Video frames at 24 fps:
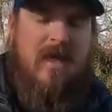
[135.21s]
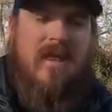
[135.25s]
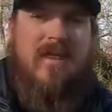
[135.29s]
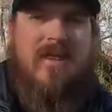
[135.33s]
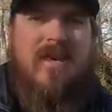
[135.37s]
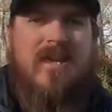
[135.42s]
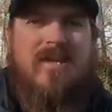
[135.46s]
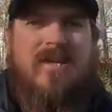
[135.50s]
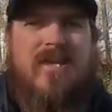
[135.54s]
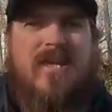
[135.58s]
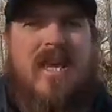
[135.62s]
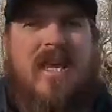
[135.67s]

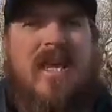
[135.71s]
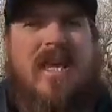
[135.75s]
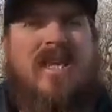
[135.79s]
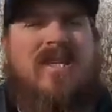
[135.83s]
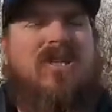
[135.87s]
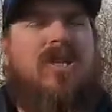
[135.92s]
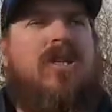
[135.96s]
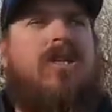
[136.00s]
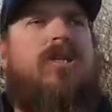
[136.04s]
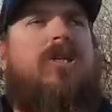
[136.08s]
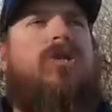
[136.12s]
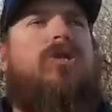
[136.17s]
This thing has
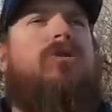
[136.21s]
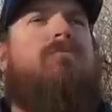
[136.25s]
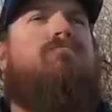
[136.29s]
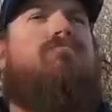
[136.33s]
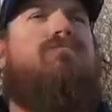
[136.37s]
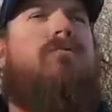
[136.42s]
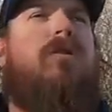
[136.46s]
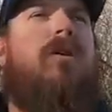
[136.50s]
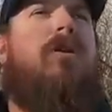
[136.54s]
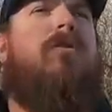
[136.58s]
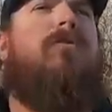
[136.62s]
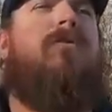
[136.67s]

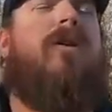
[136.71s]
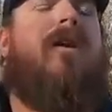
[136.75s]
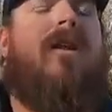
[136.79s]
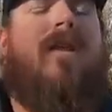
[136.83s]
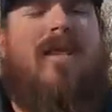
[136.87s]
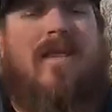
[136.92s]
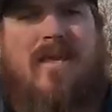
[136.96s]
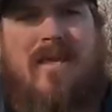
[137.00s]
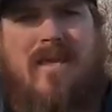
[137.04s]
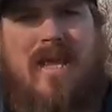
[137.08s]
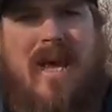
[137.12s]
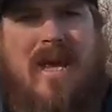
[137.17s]
exploded
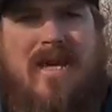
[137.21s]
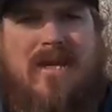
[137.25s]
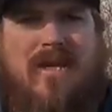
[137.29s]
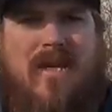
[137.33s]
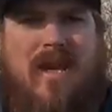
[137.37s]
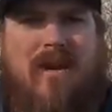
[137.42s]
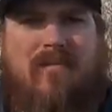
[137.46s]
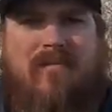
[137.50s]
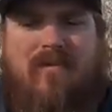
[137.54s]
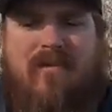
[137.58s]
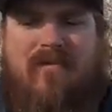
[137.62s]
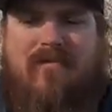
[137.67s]
in the last
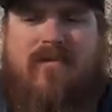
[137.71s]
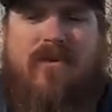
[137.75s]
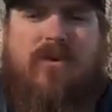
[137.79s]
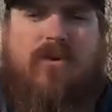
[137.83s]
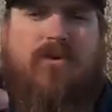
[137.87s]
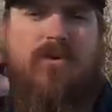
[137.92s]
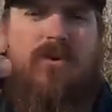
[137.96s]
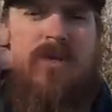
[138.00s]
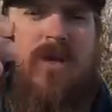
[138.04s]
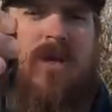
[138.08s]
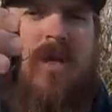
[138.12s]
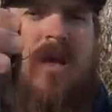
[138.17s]
couple of
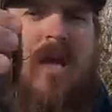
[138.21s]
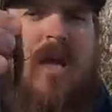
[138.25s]
years.